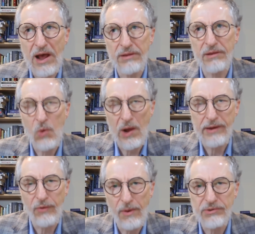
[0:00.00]
other way
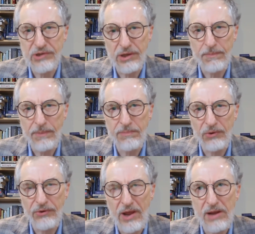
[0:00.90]
to represent the
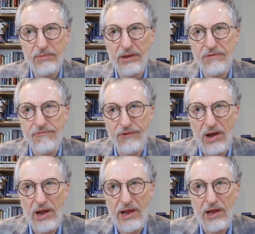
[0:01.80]
people, namely
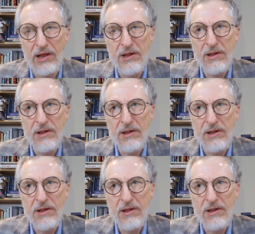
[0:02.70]
via